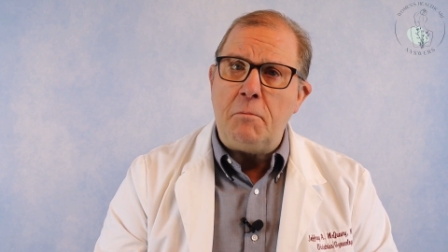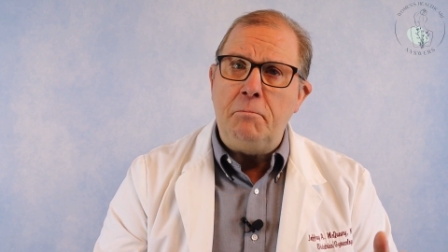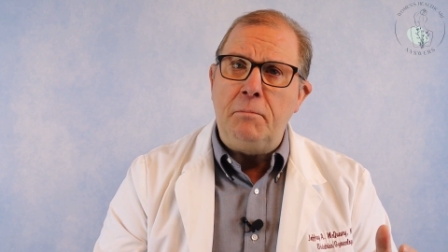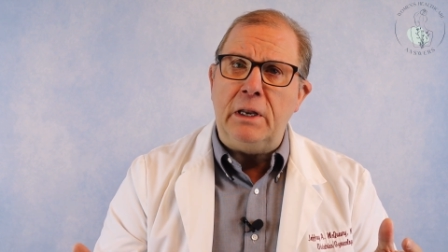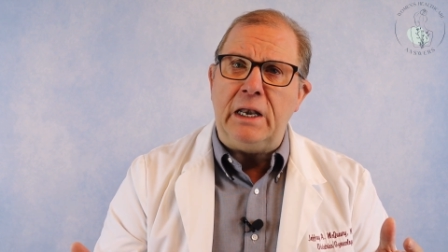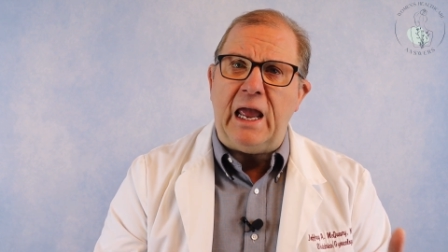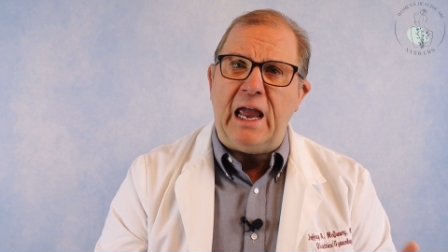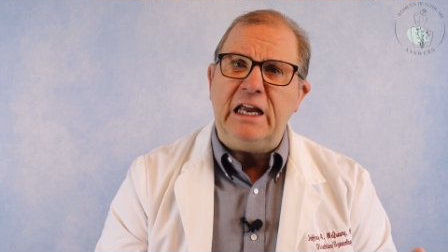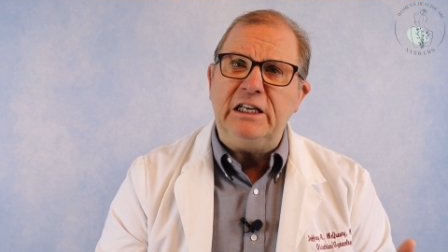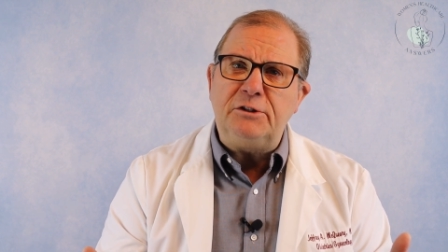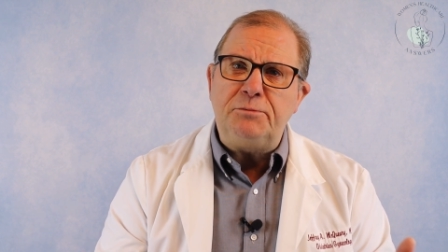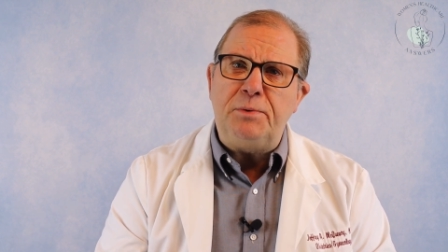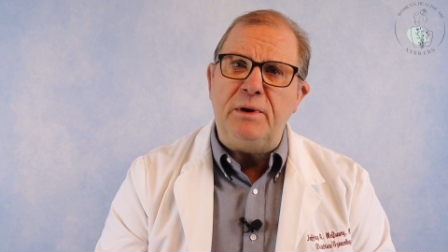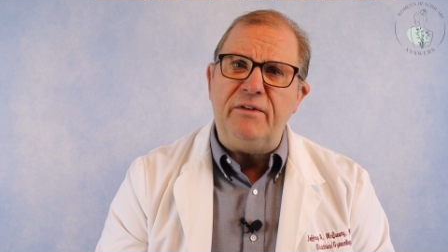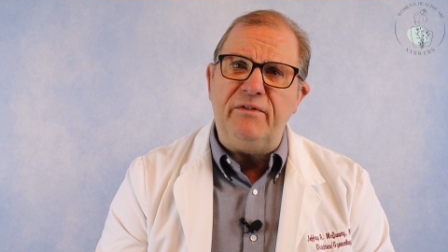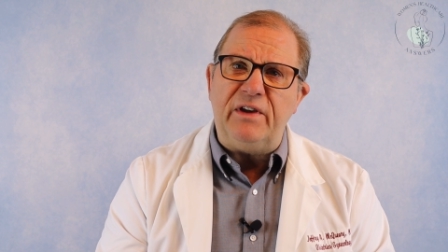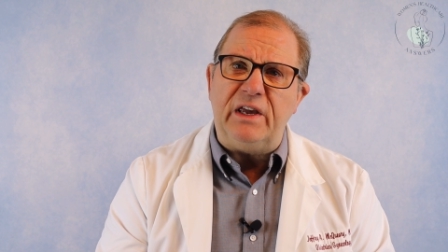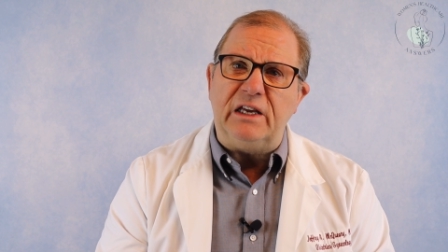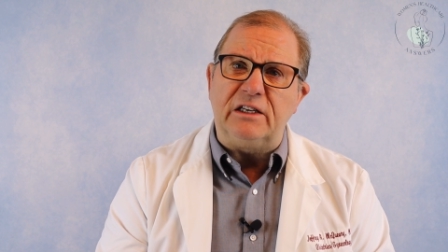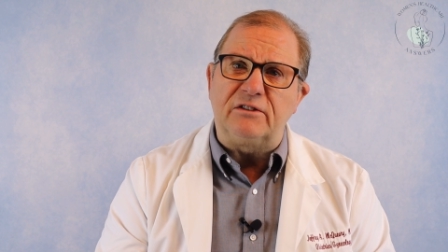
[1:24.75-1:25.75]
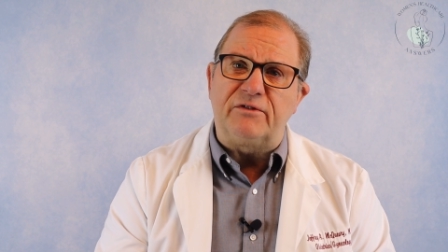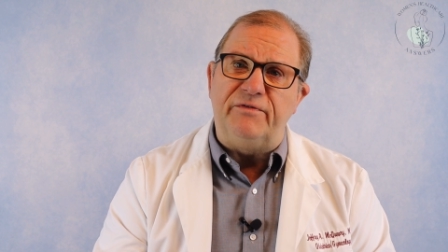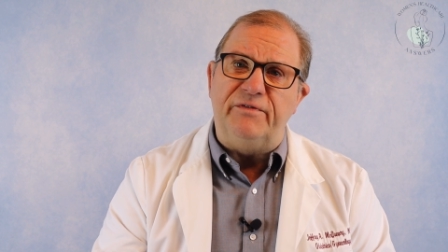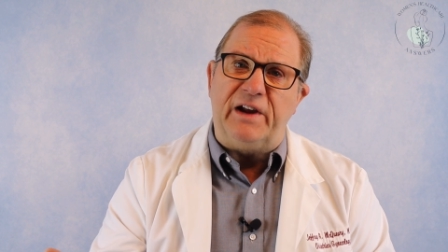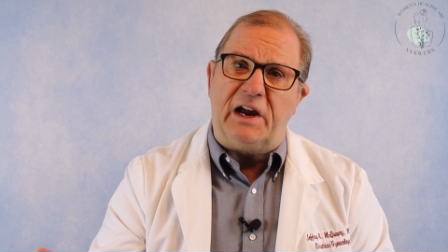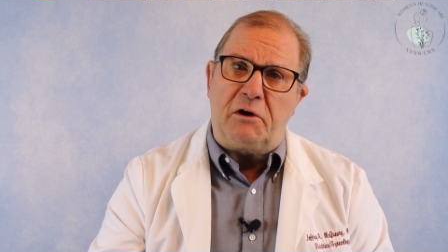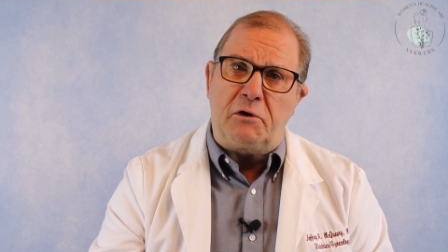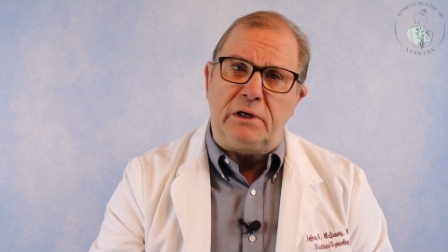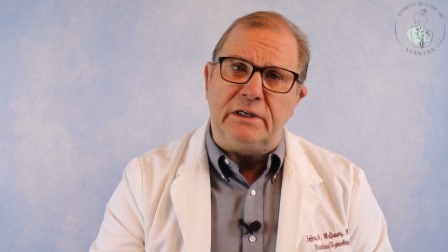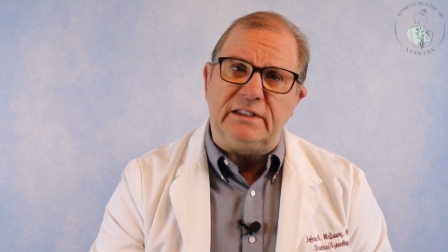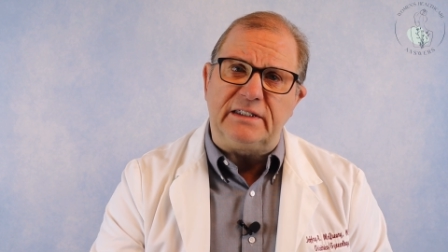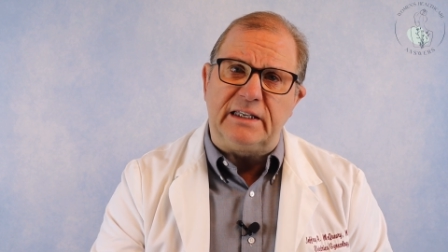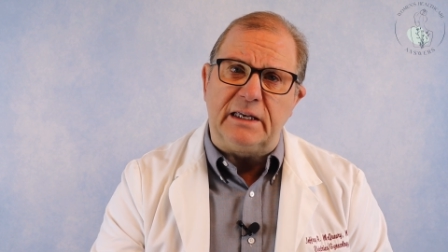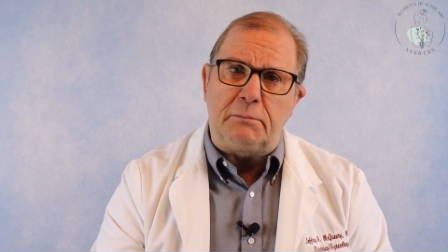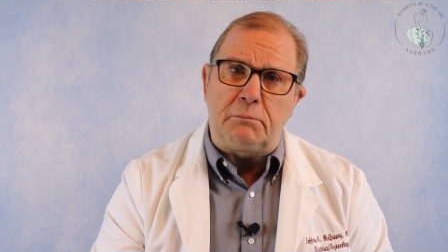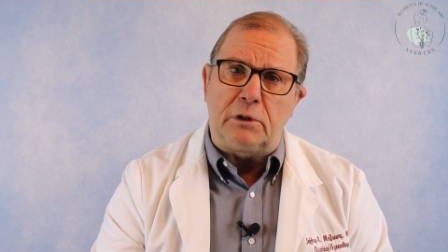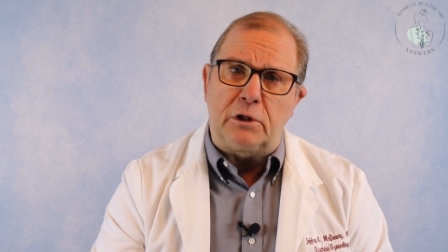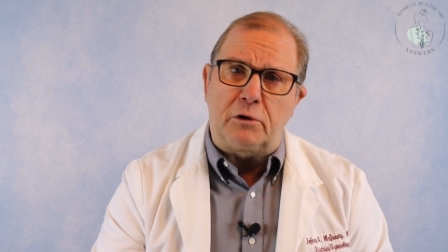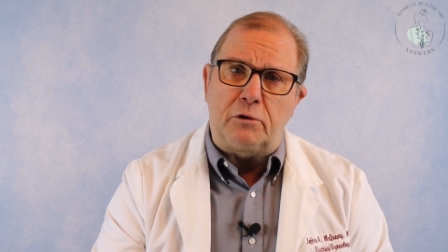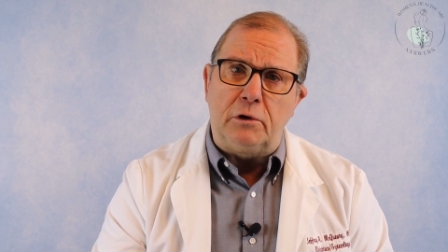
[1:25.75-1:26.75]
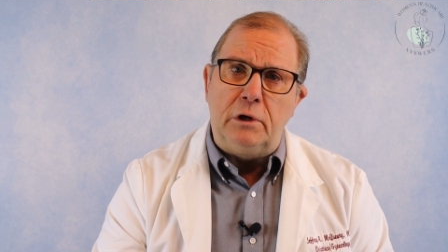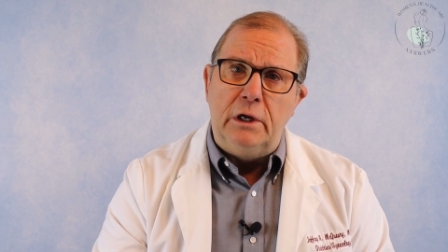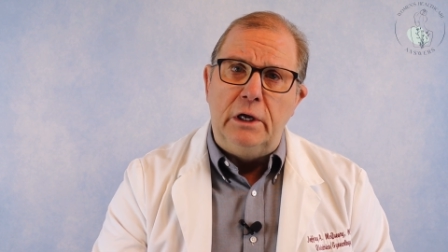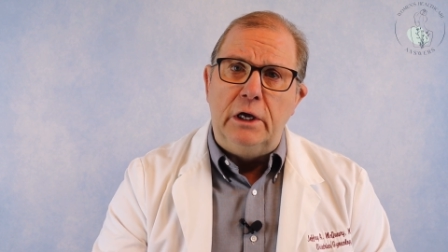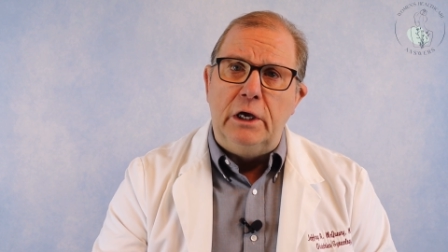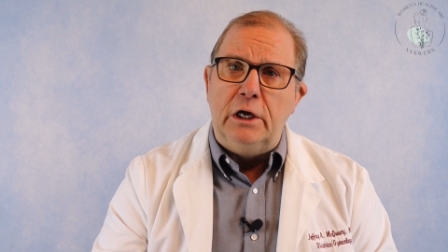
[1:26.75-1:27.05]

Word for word: But HPV is very similar